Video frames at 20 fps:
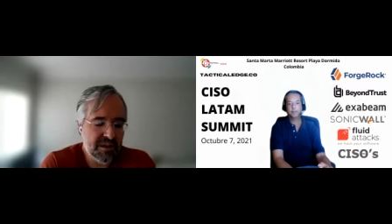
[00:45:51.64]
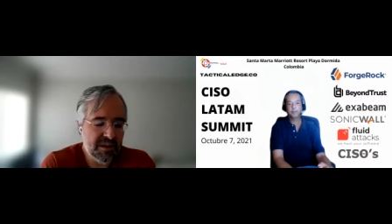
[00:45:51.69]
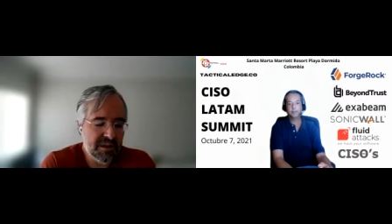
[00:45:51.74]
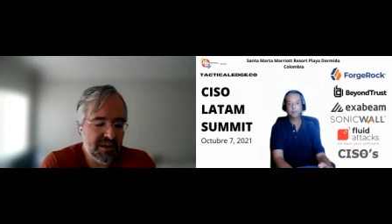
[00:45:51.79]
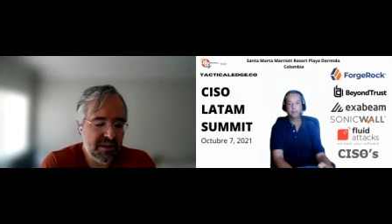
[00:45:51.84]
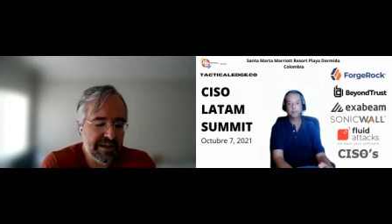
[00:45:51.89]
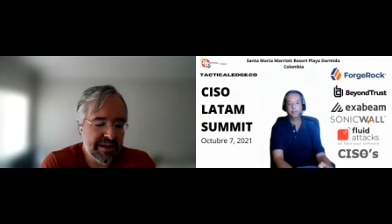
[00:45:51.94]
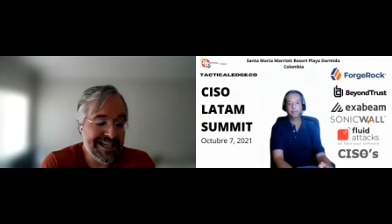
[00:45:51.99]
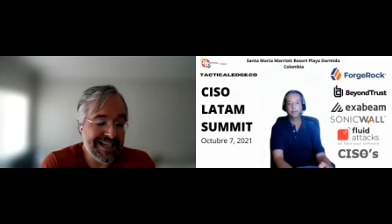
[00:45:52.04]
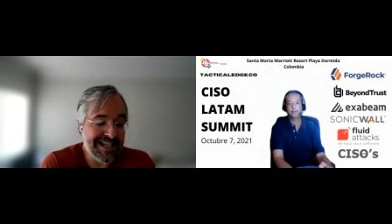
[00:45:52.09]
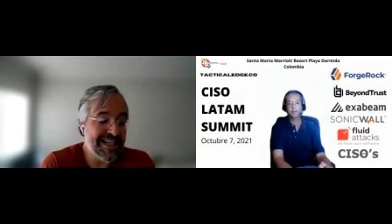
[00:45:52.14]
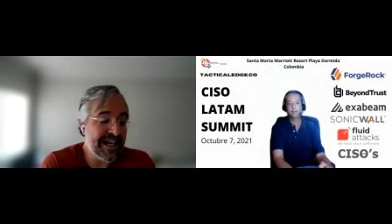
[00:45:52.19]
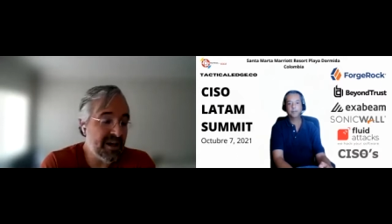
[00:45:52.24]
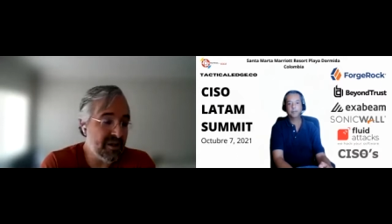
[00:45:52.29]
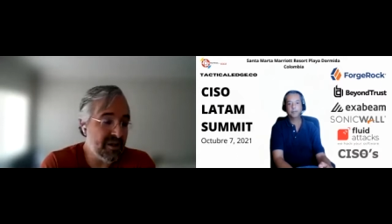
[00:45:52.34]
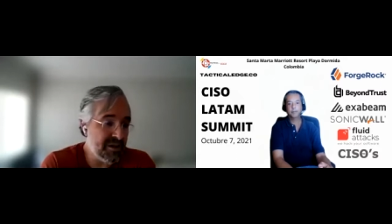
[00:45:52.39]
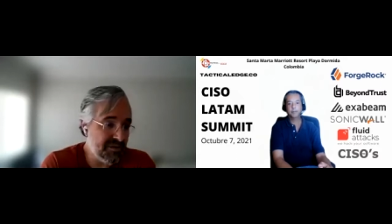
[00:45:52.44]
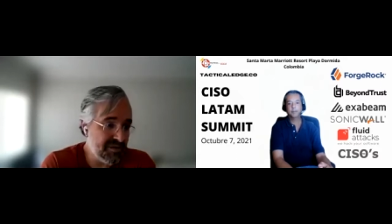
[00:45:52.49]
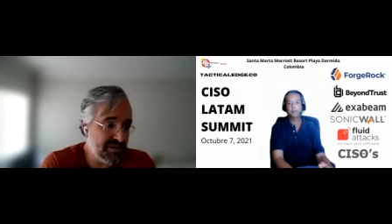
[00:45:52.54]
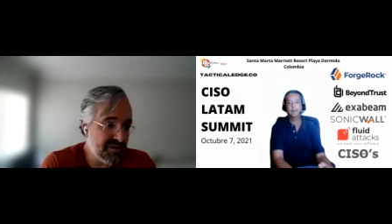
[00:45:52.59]

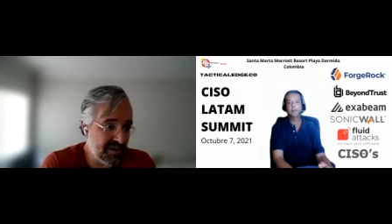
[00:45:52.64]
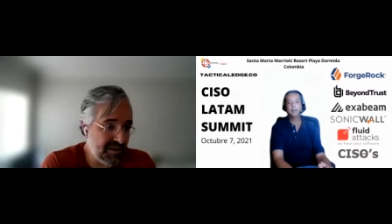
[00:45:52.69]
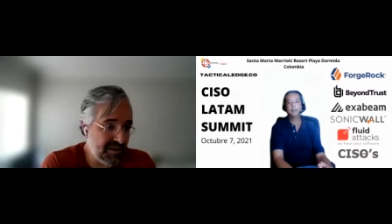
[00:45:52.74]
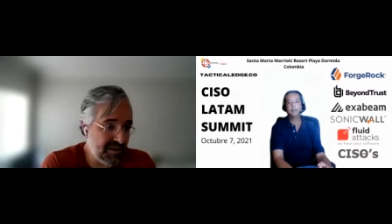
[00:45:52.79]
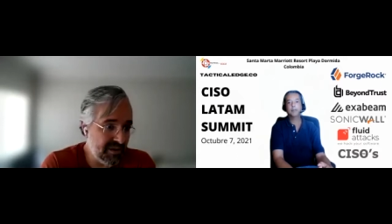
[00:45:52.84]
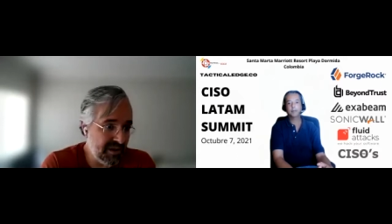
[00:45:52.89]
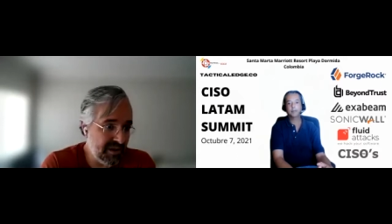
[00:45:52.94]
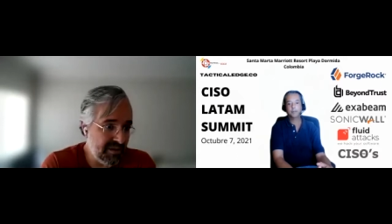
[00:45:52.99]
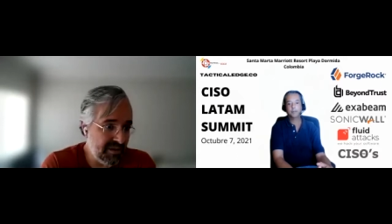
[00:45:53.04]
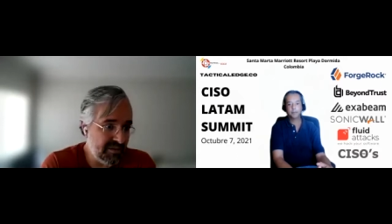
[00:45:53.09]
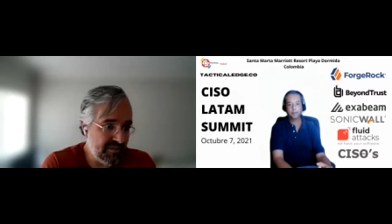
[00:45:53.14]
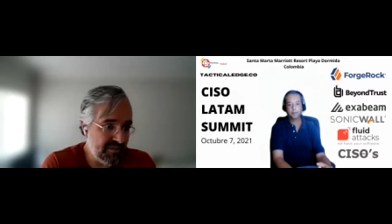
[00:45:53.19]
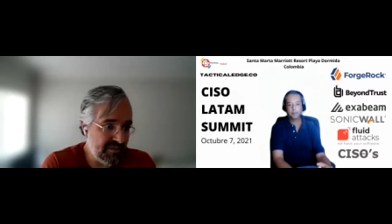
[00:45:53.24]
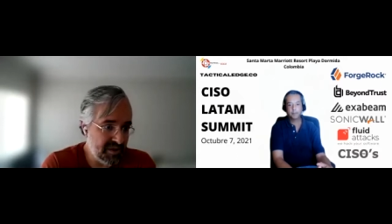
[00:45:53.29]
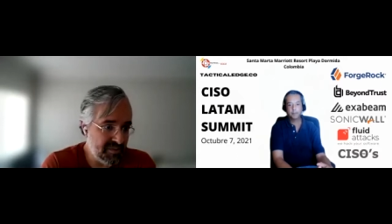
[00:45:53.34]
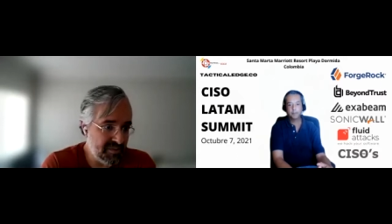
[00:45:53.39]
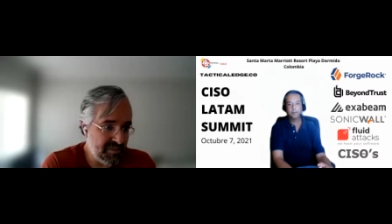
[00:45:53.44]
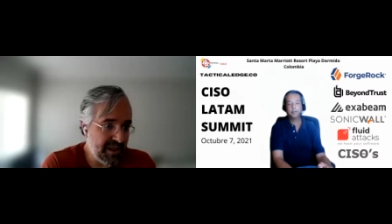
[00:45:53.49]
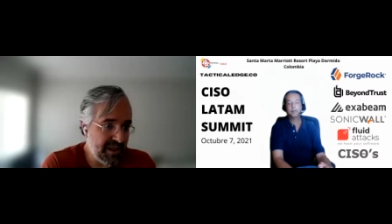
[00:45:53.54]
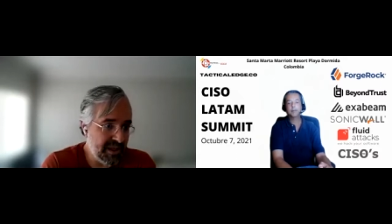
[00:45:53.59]
executive summary for
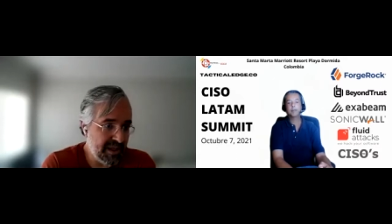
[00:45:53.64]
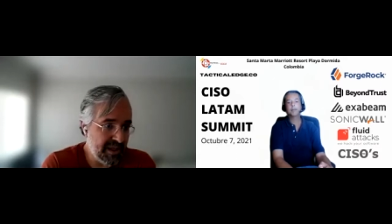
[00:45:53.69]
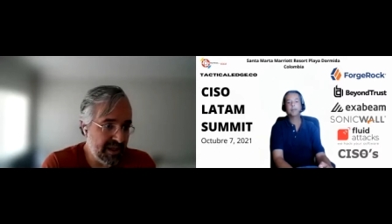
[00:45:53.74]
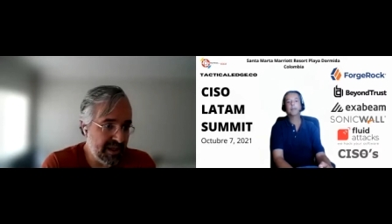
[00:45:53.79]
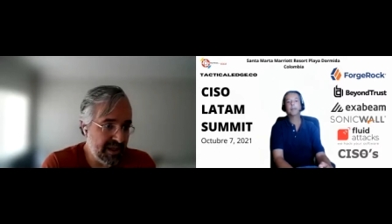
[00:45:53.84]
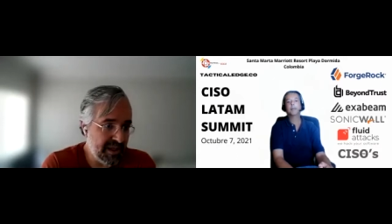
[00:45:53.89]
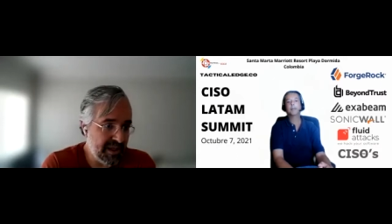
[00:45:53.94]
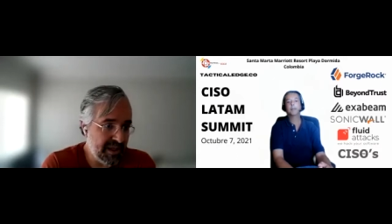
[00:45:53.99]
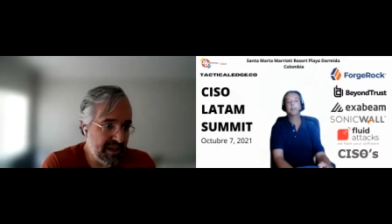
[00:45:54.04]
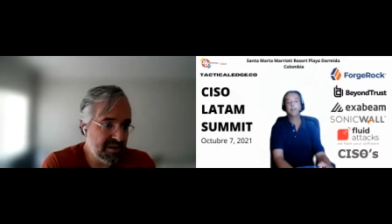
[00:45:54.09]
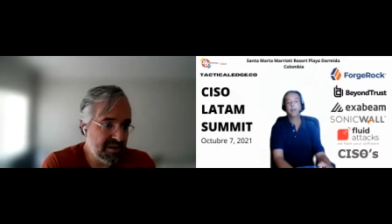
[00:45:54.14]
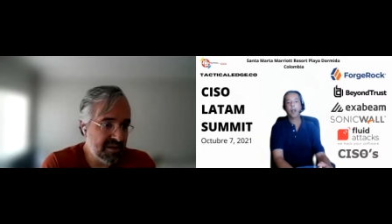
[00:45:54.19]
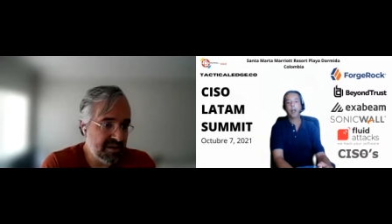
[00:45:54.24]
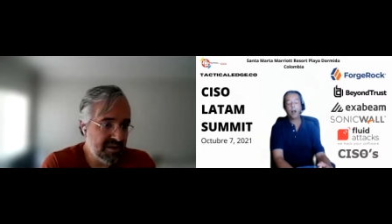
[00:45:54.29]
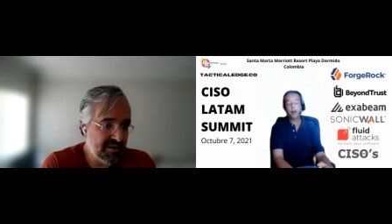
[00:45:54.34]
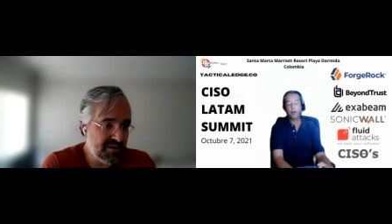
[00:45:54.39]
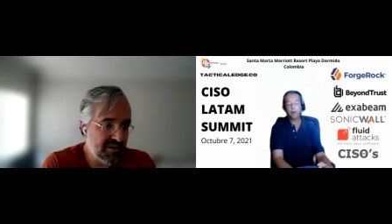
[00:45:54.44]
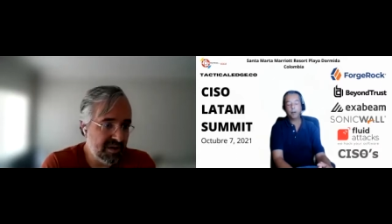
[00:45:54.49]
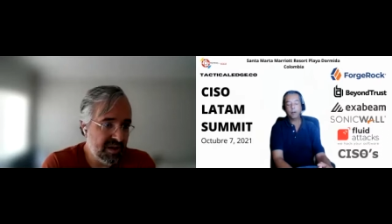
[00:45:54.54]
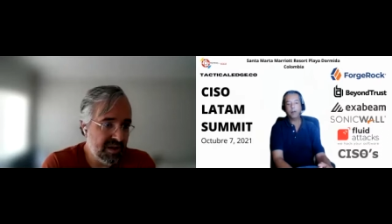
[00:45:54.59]
Spanish. Right?